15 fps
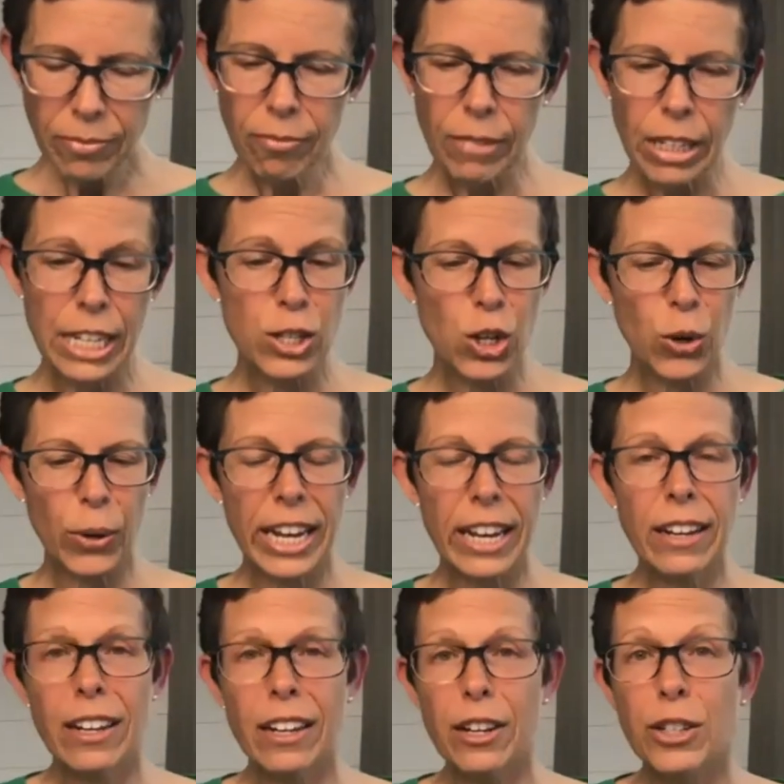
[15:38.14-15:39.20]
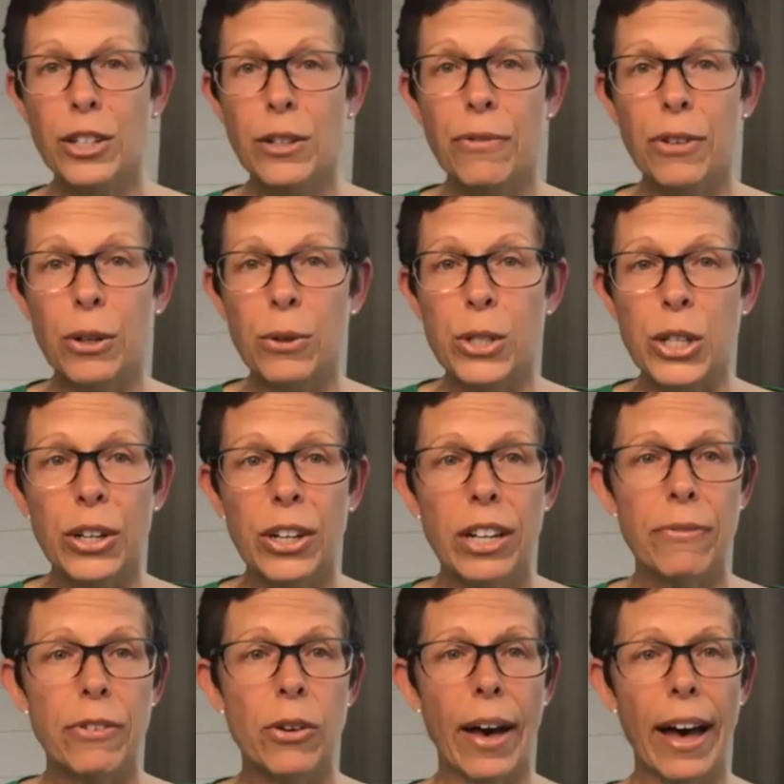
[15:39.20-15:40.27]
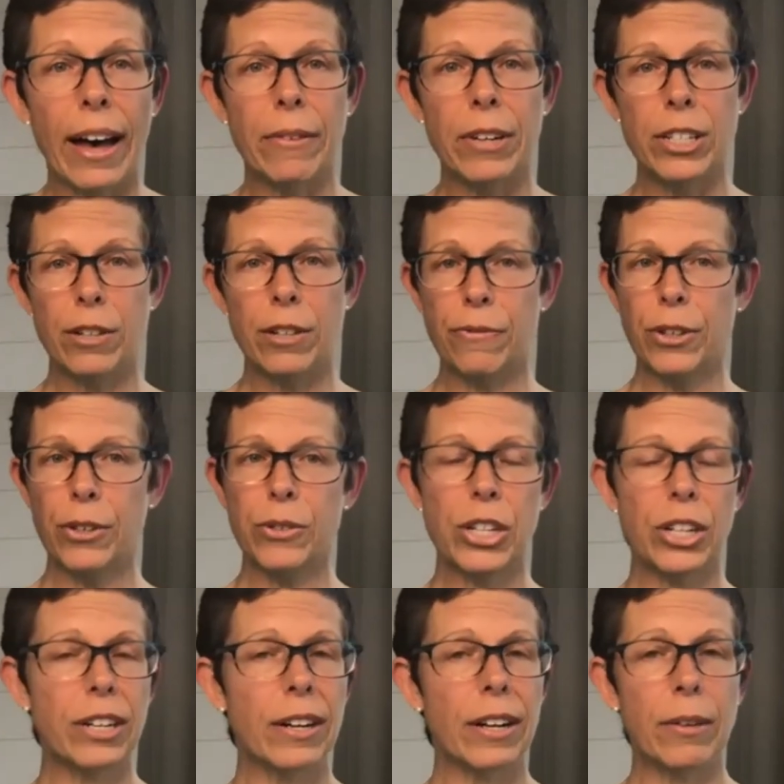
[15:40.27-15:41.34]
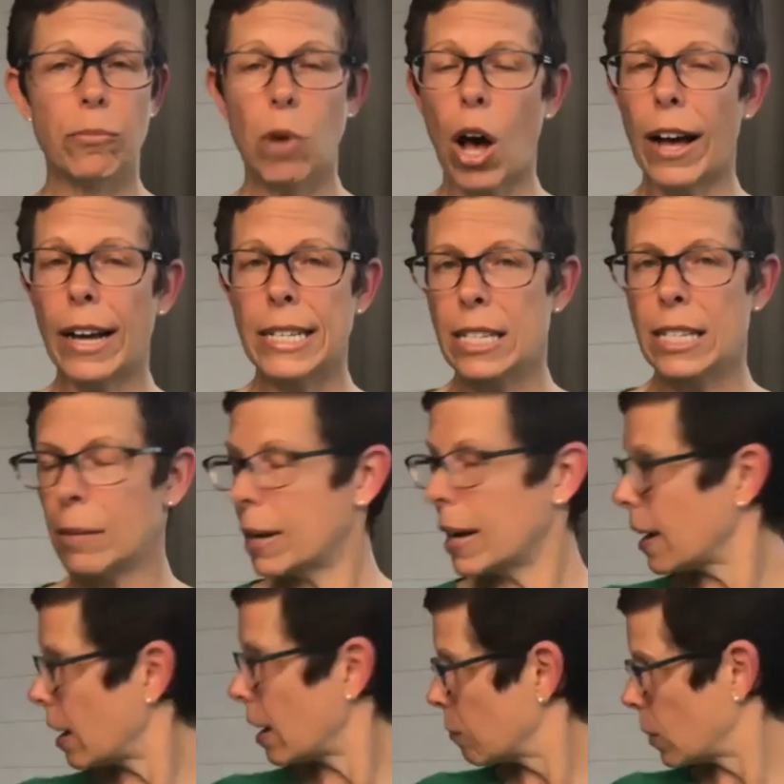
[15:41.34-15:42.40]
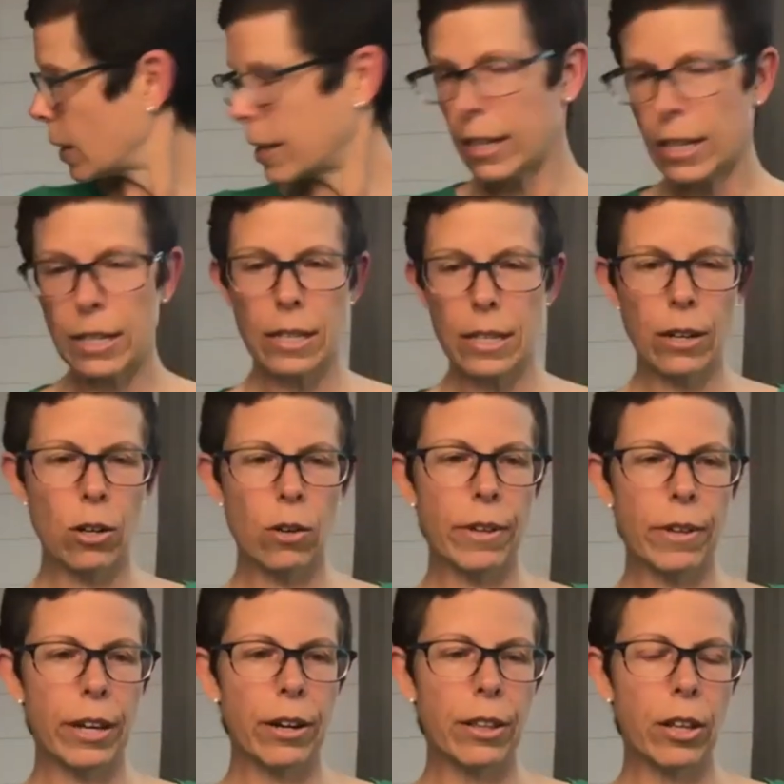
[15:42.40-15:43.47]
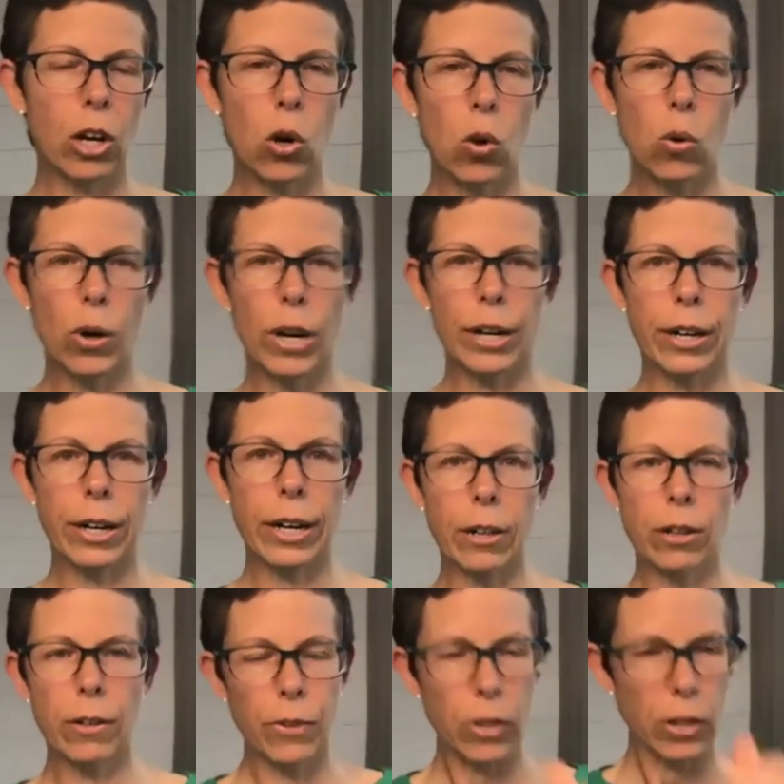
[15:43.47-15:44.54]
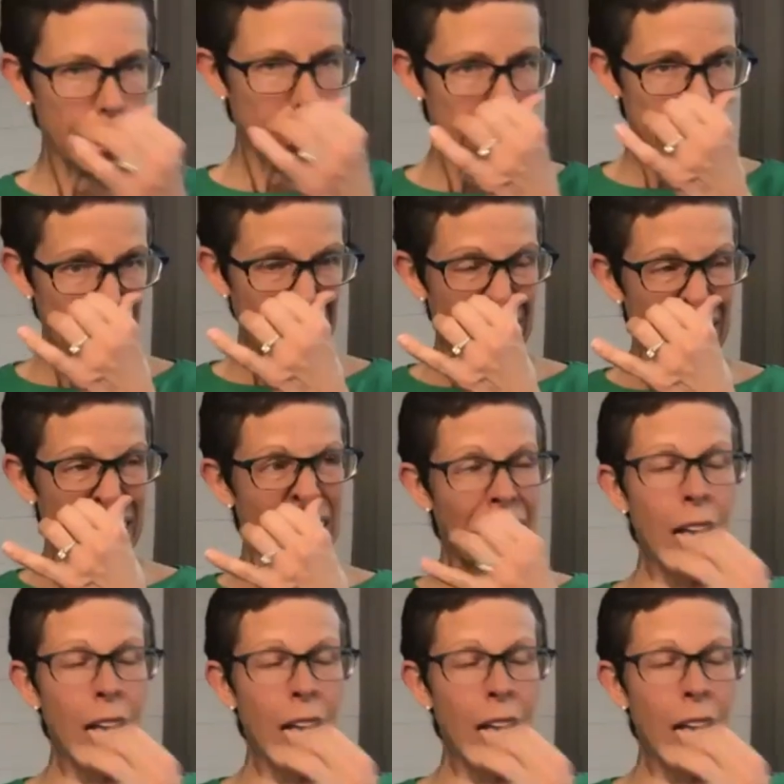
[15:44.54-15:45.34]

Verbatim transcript: it's great in a diffuser. If you have a diffuser, awesome. I have one that's sitting over there in the corner. I don't know if you can see it.